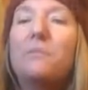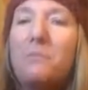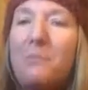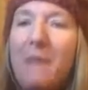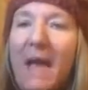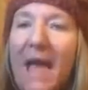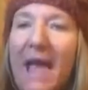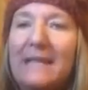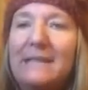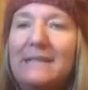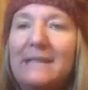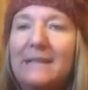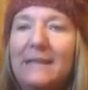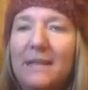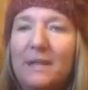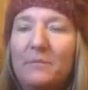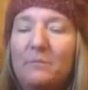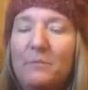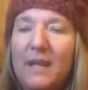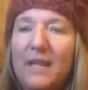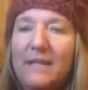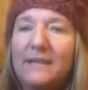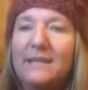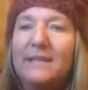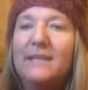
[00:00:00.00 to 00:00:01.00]

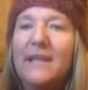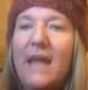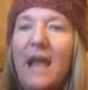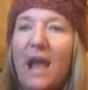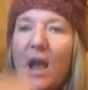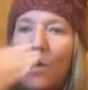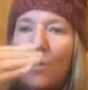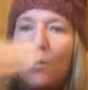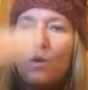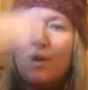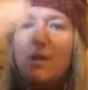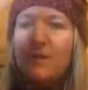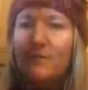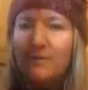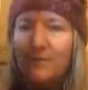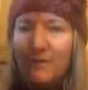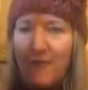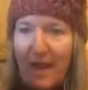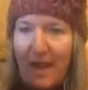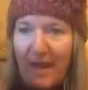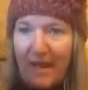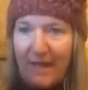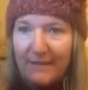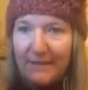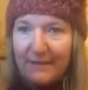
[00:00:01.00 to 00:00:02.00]
Magdalene, means Tower of
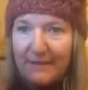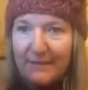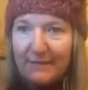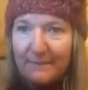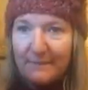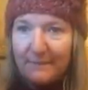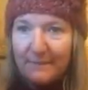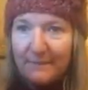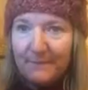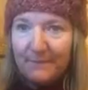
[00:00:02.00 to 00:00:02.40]
Light.